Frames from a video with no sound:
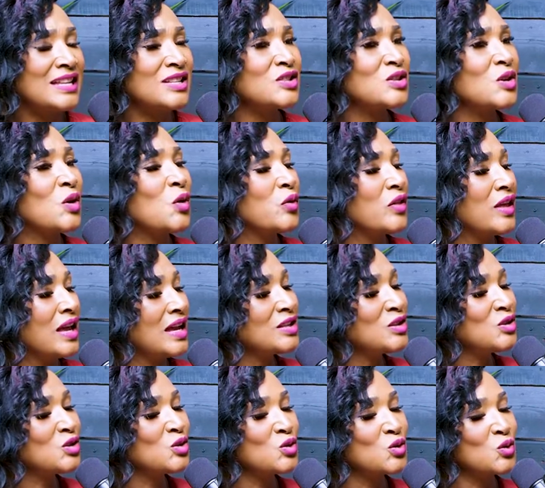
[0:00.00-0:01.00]
so that
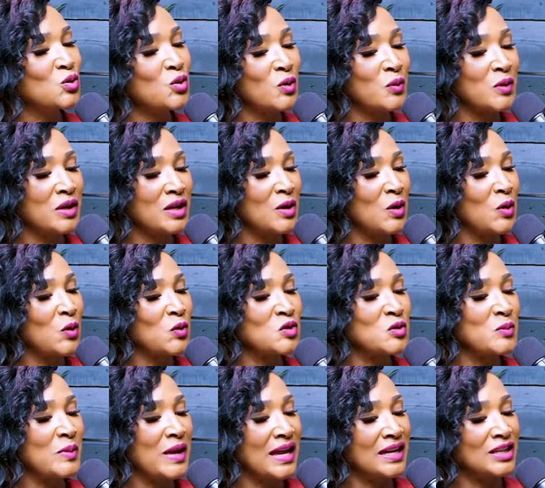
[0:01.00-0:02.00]
story goes
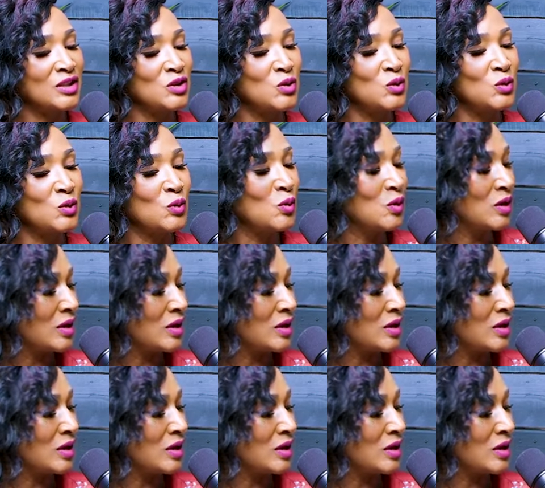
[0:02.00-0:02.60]
back to,